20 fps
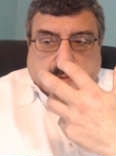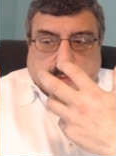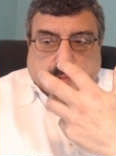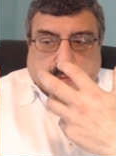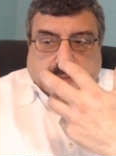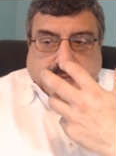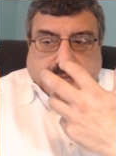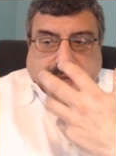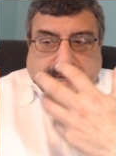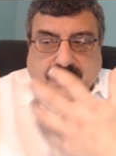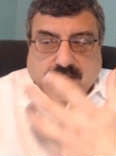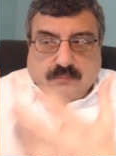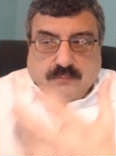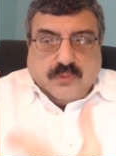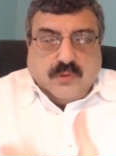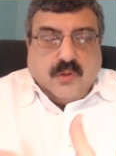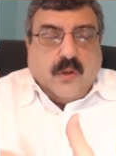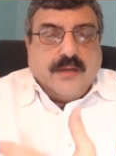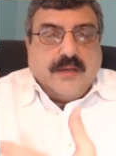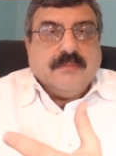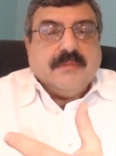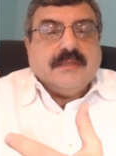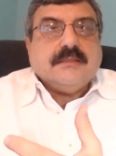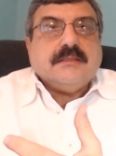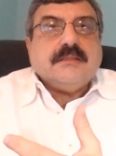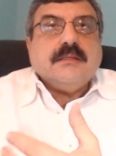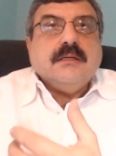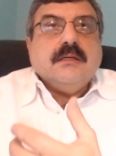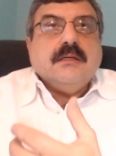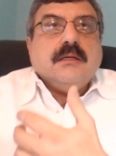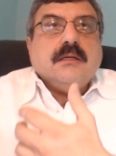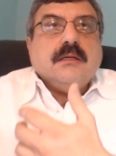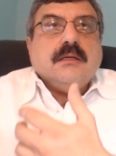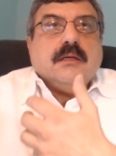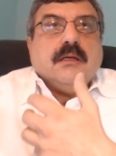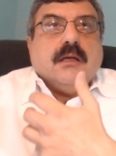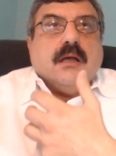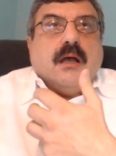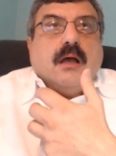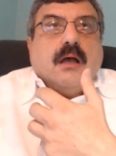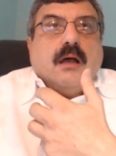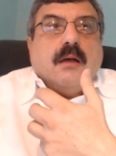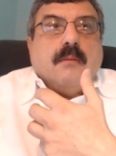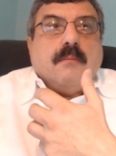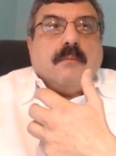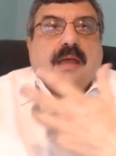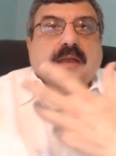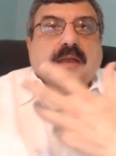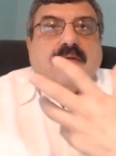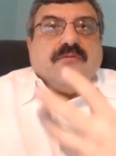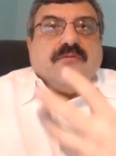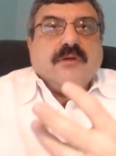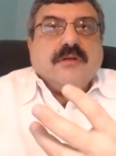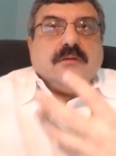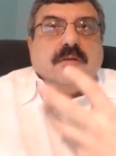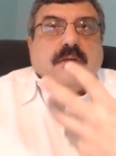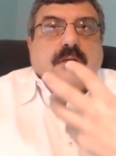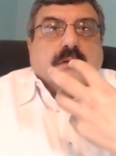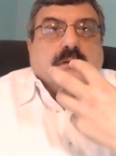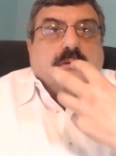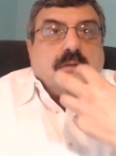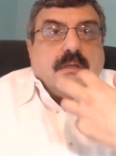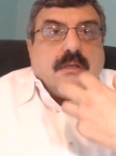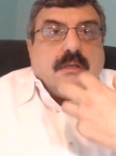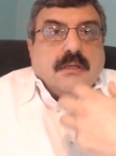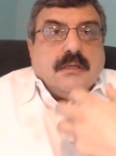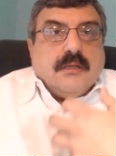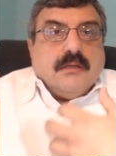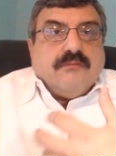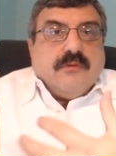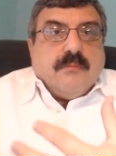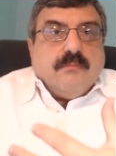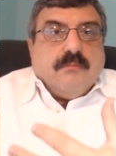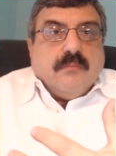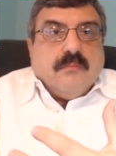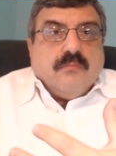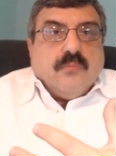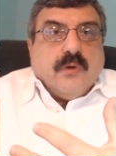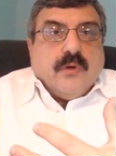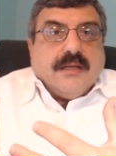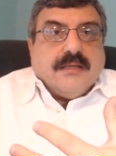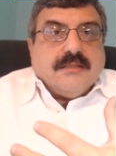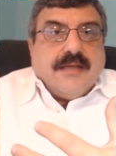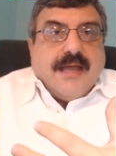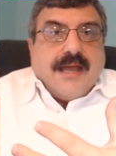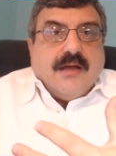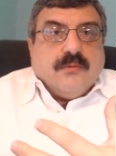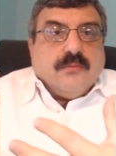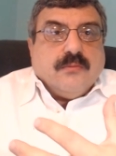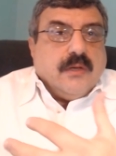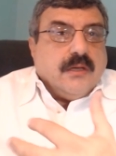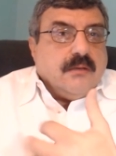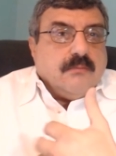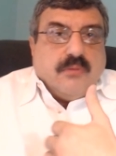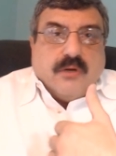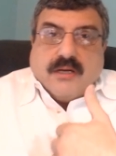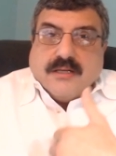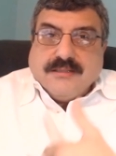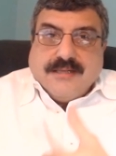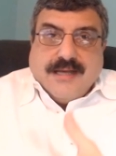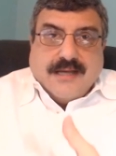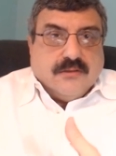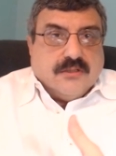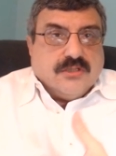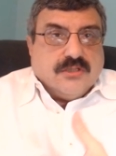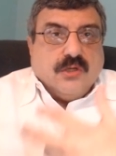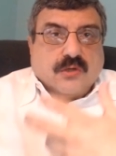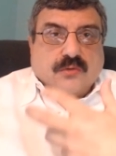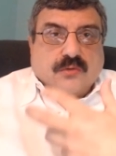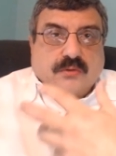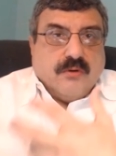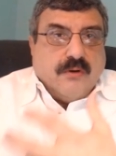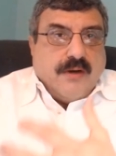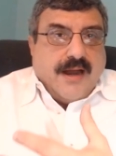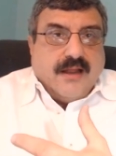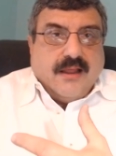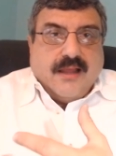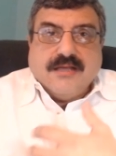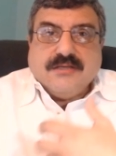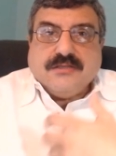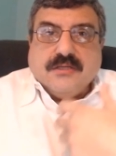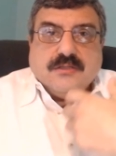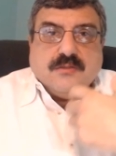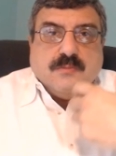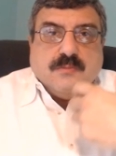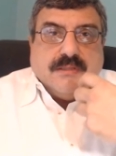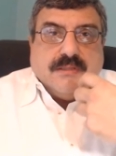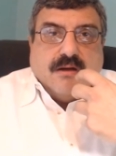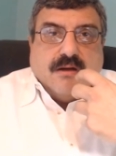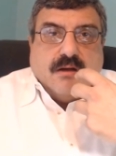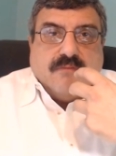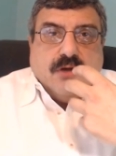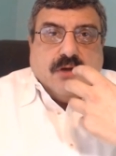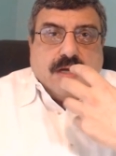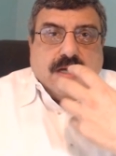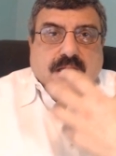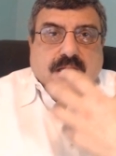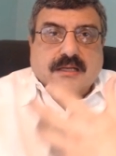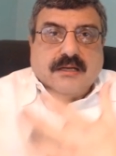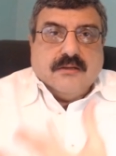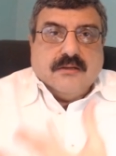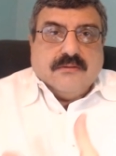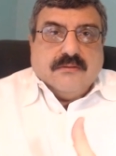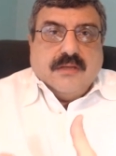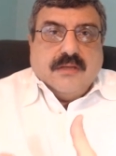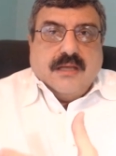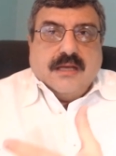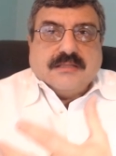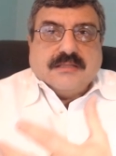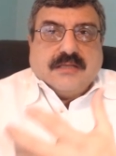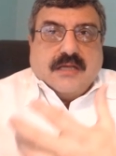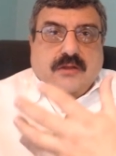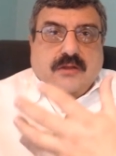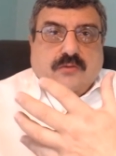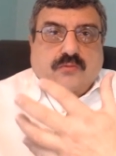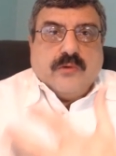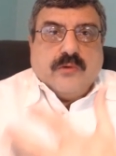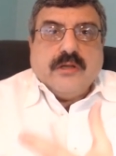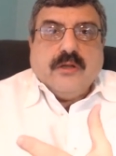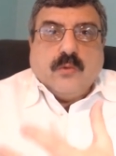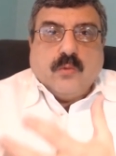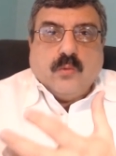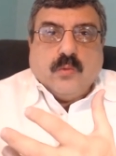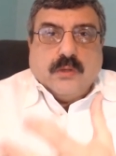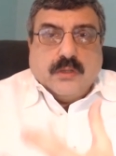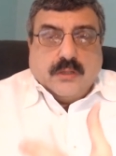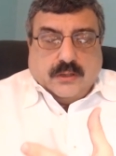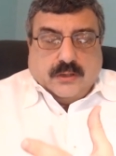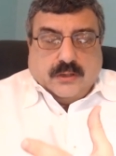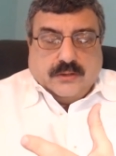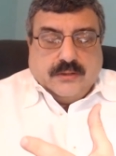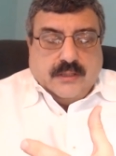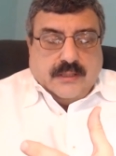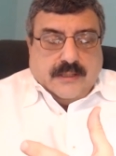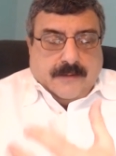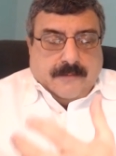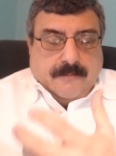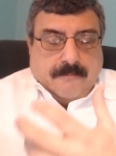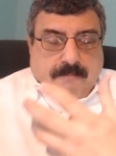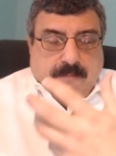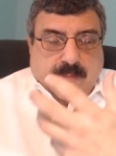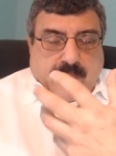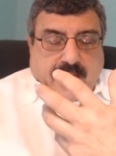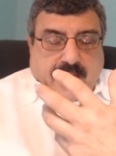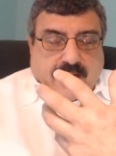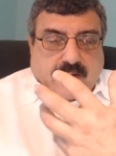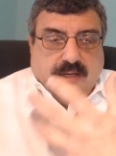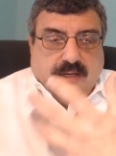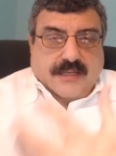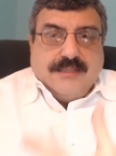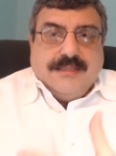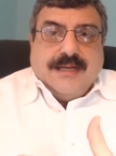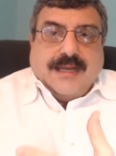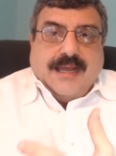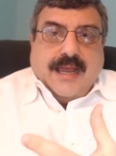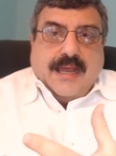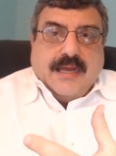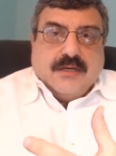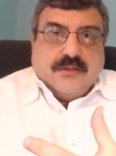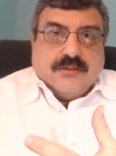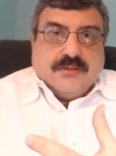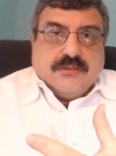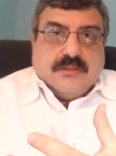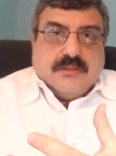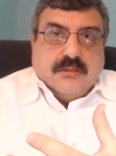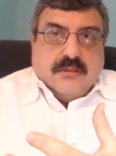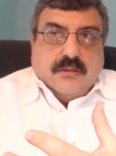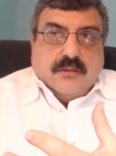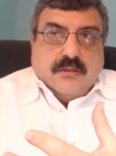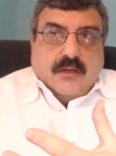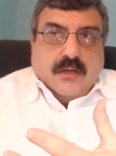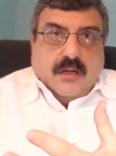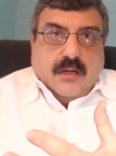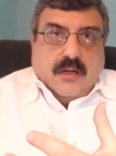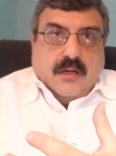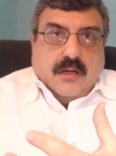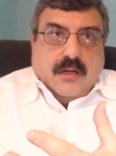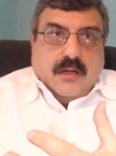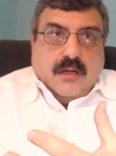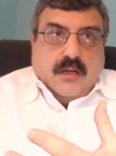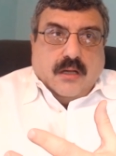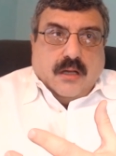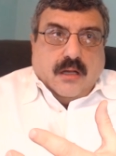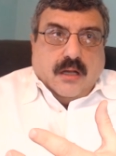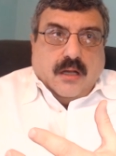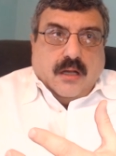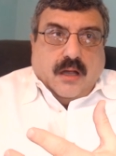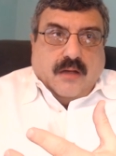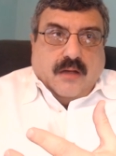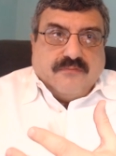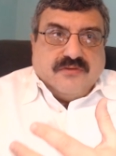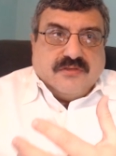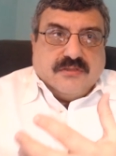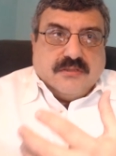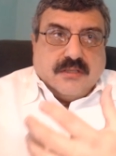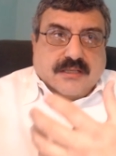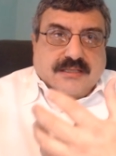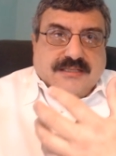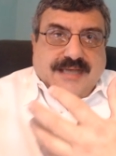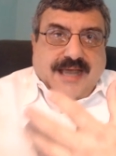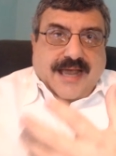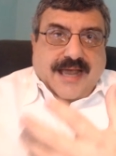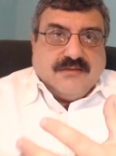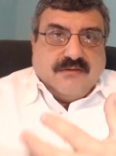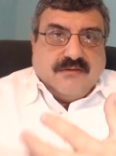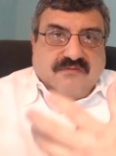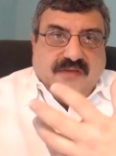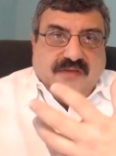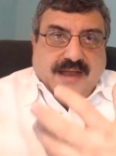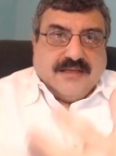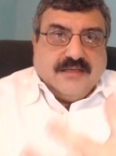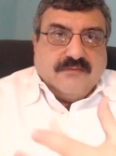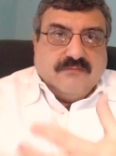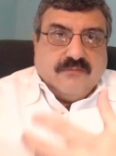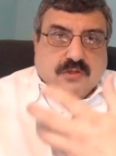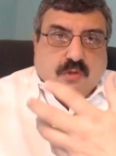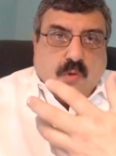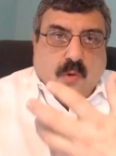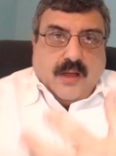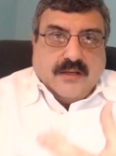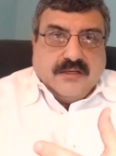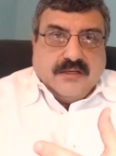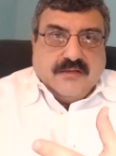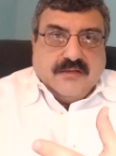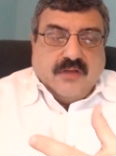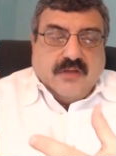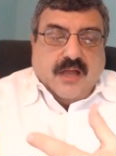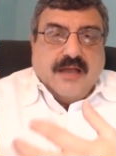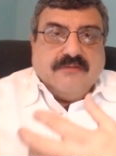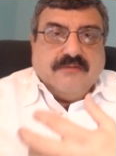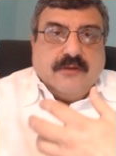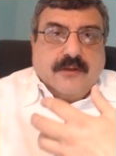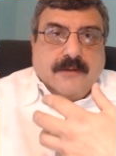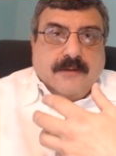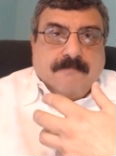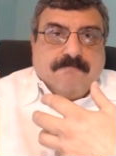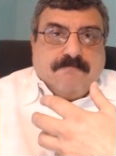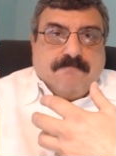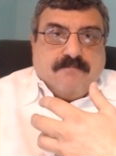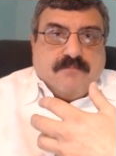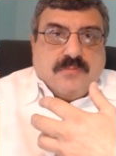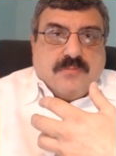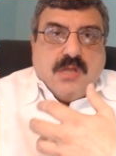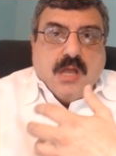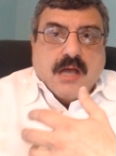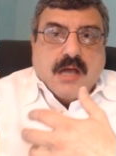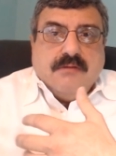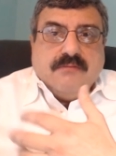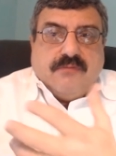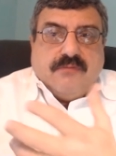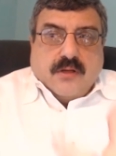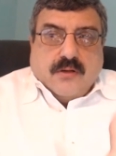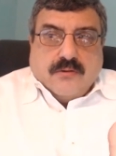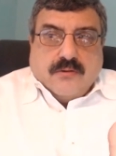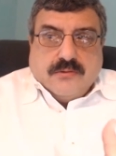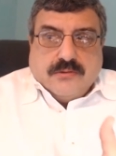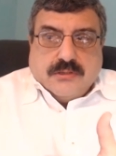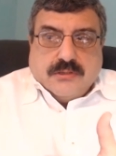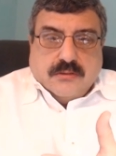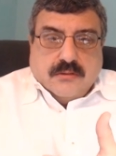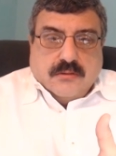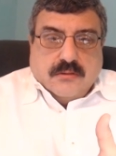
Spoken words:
gain employment, and if we bring it down, we could bring it down to children or adolescents. But there are very clear things in the real world that are indicators of success, effectiveness, quality of life. None of those